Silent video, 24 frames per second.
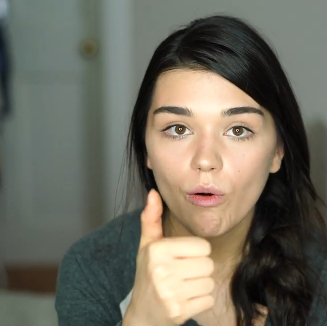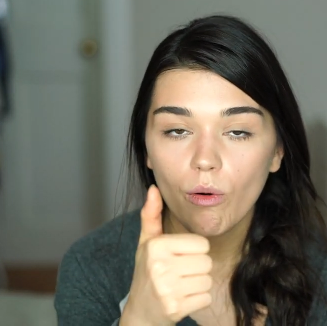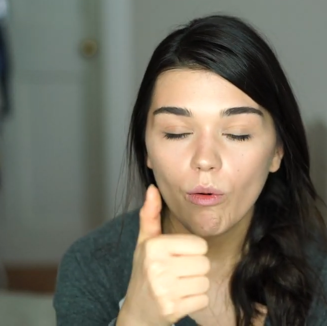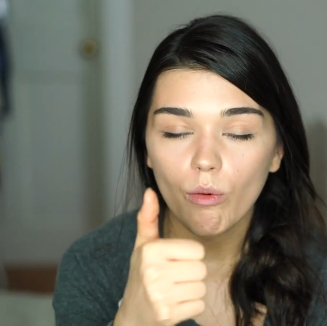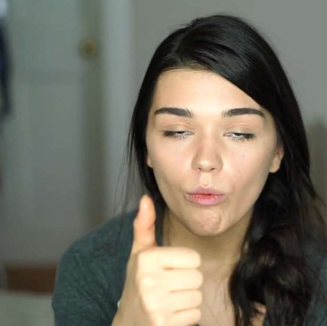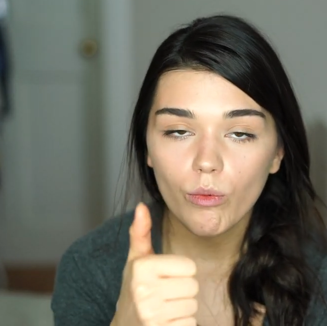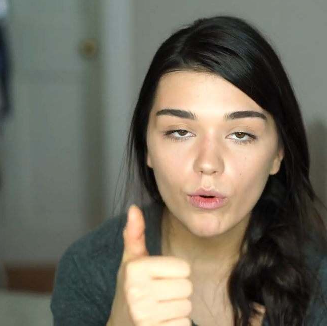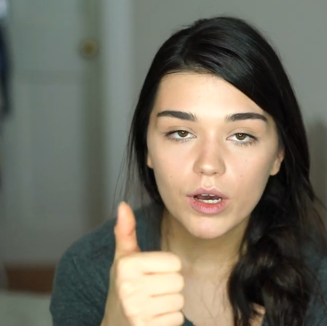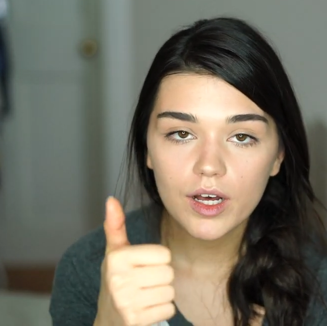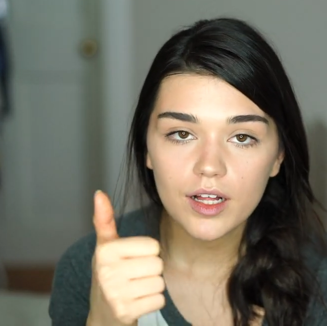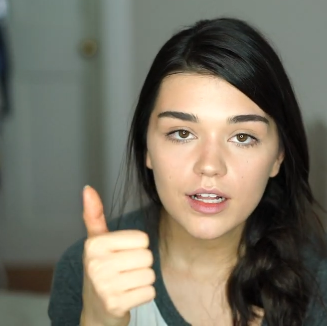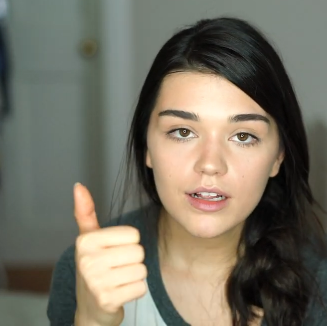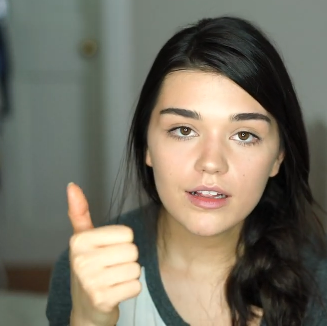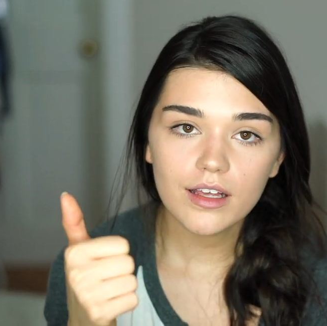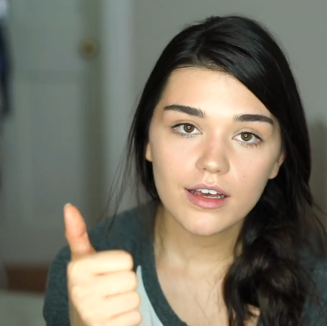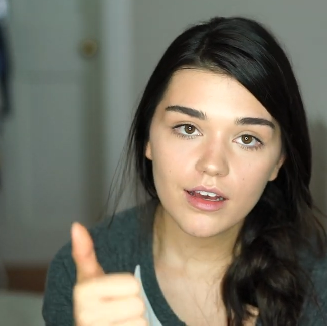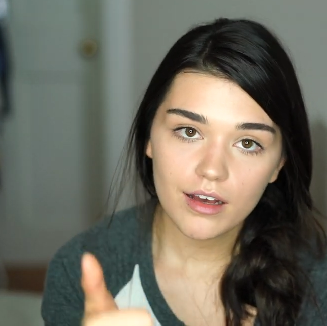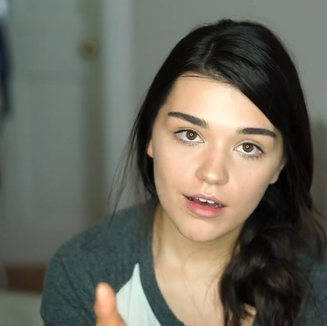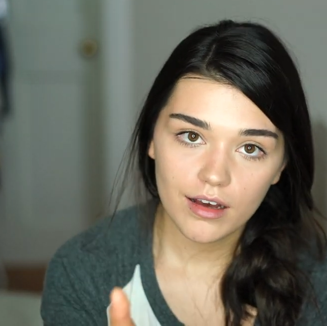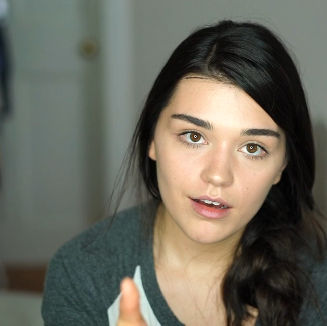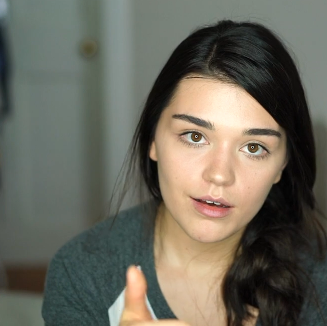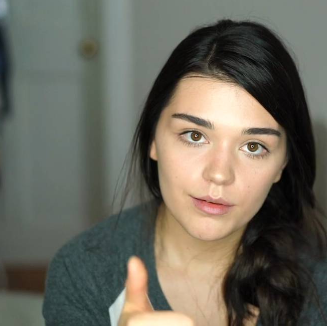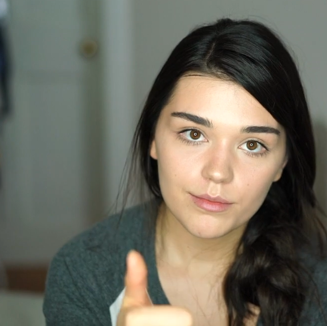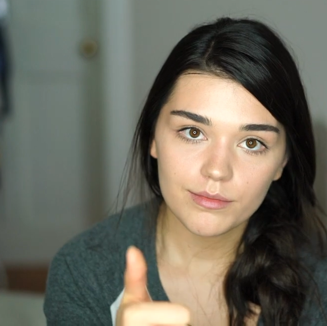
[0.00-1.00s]
will
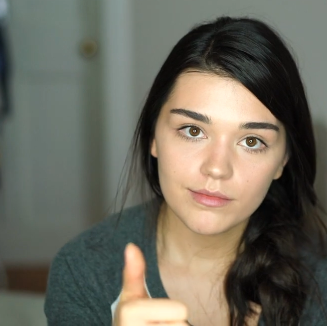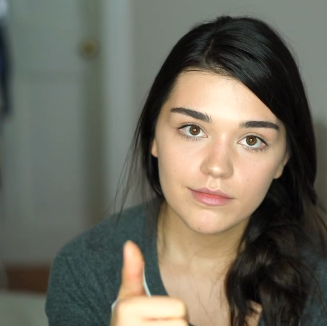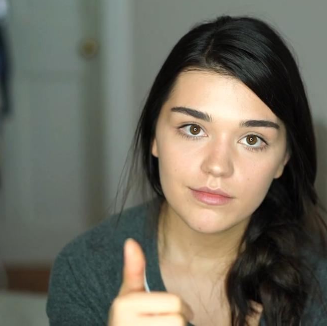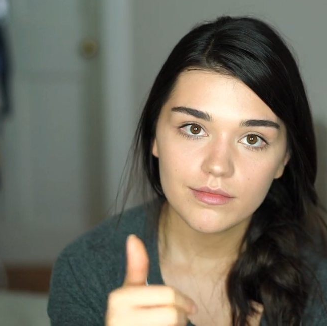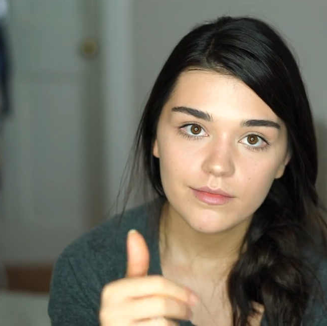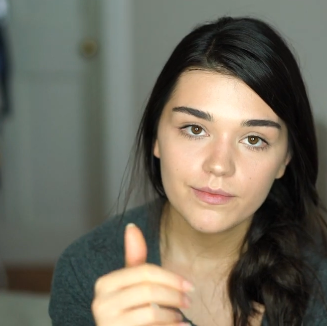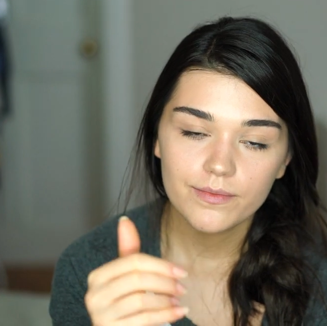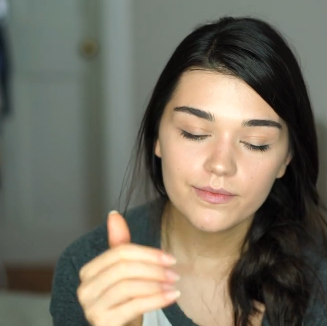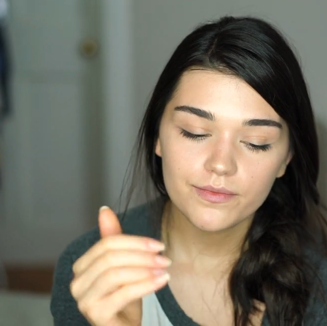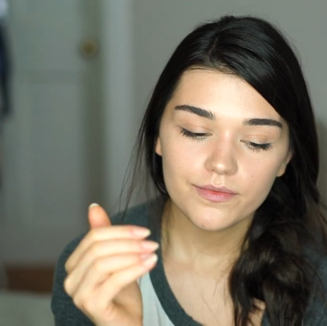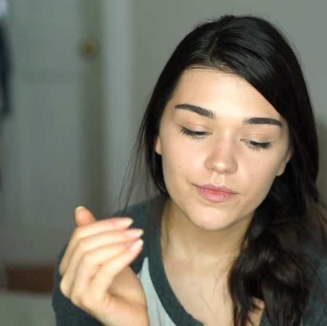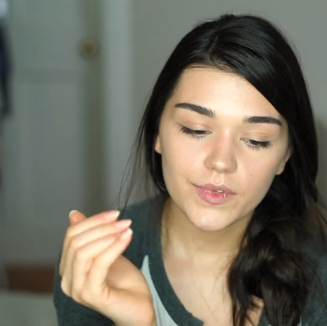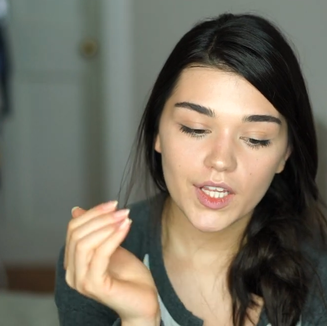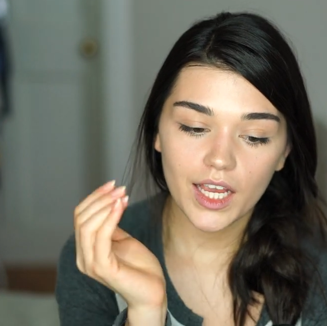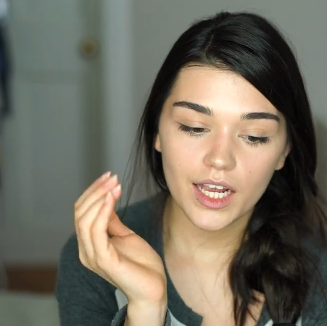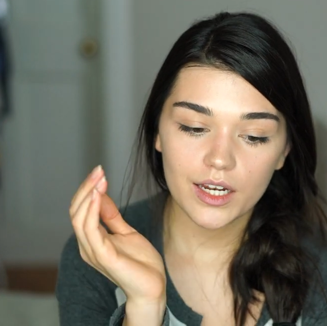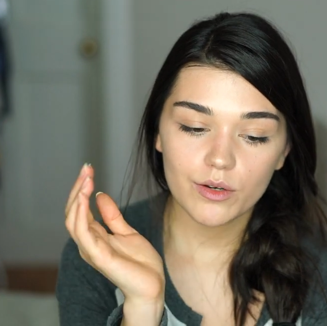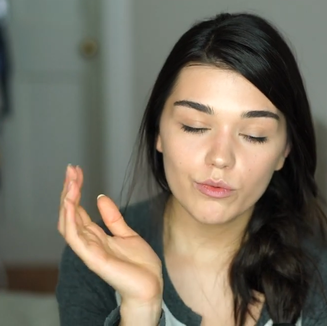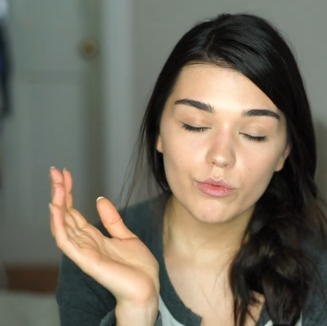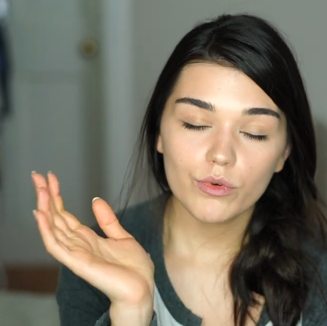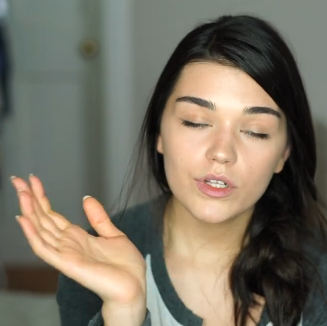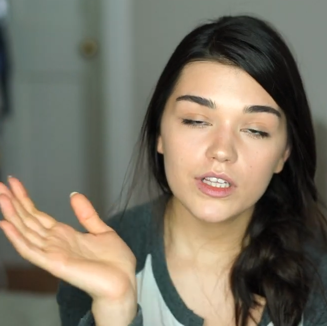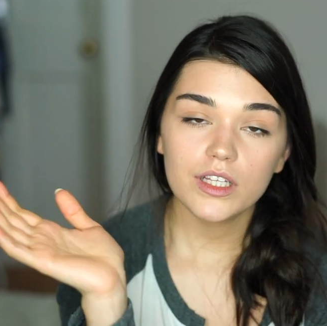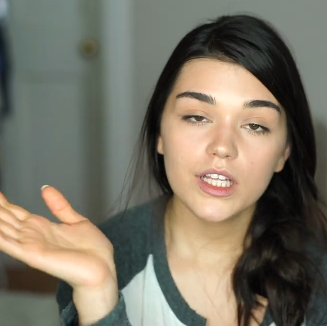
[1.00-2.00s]
come
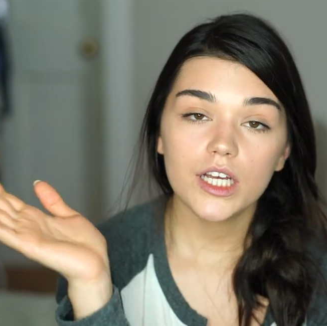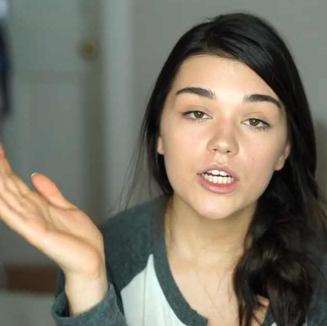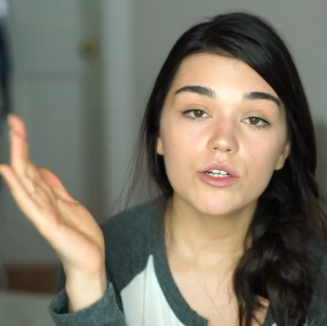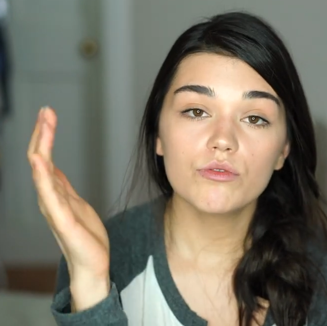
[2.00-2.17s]
and will